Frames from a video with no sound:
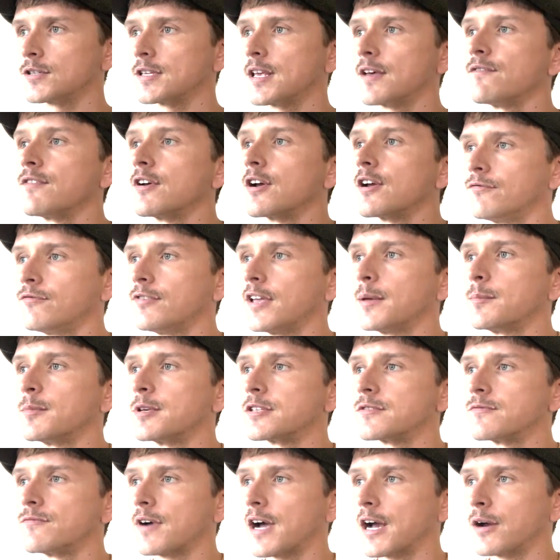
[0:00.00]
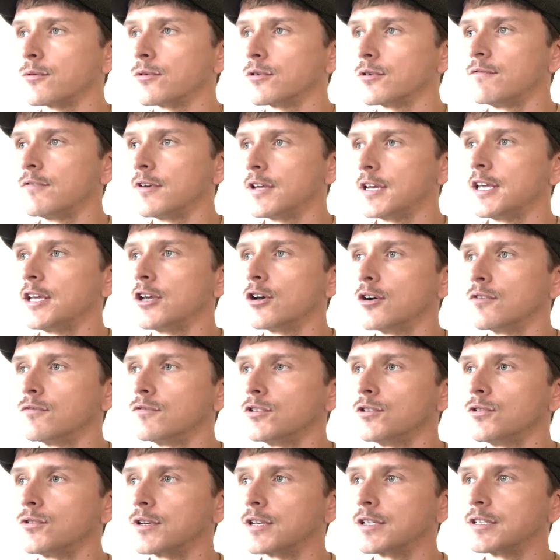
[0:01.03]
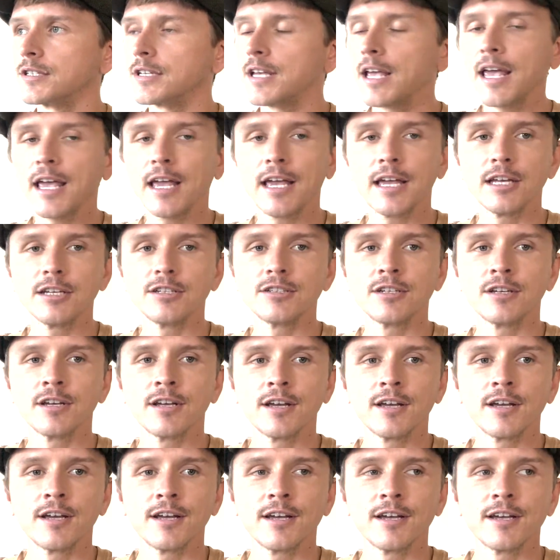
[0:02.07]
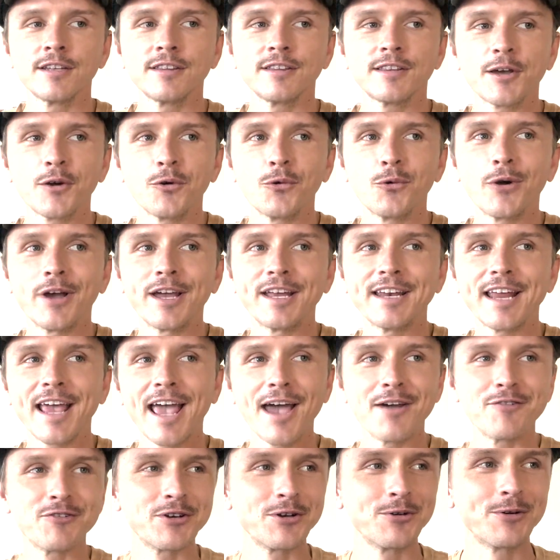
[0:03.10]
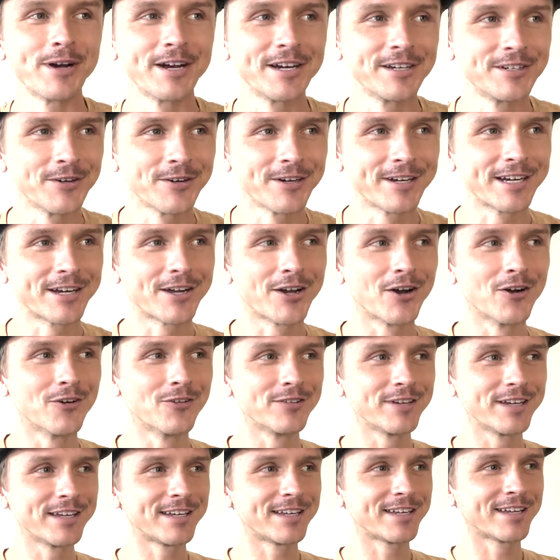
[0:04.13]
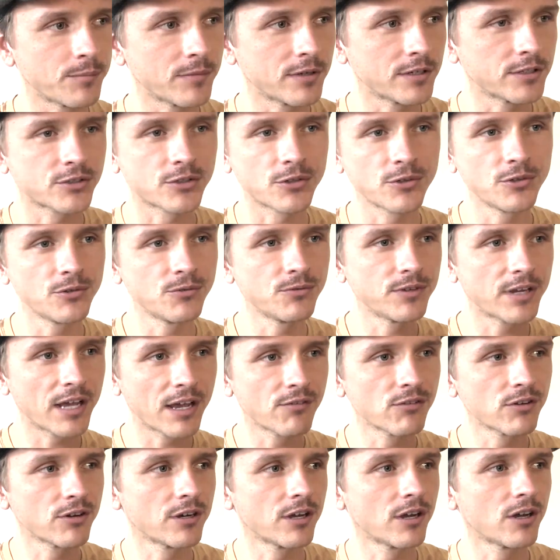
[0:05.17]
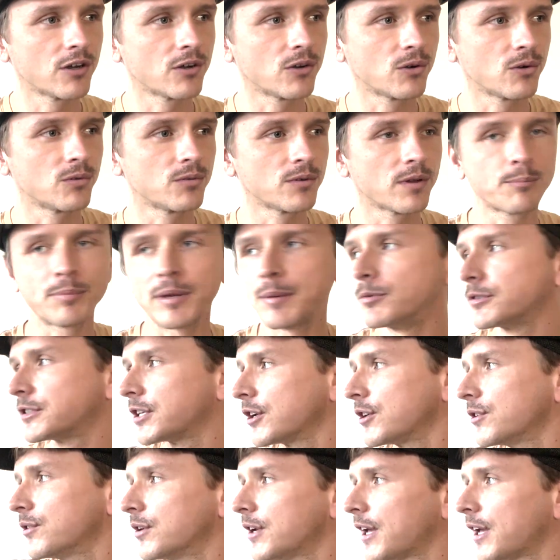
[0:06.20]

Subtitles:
that very famous viral video of Lucas Gage that went everywhere during COVID. So you never know. People tell you to